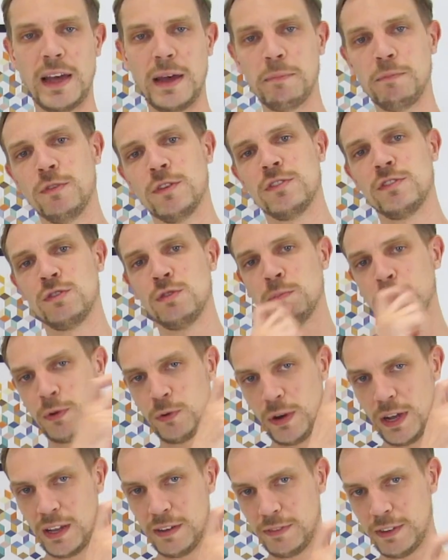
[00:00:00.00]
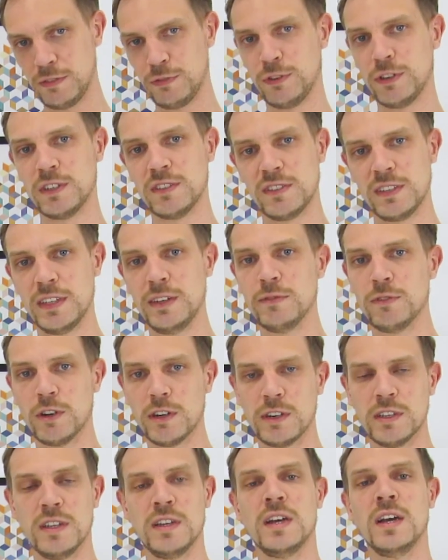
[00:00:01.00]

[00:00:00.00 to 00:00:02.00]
app was super relevant for this keyword.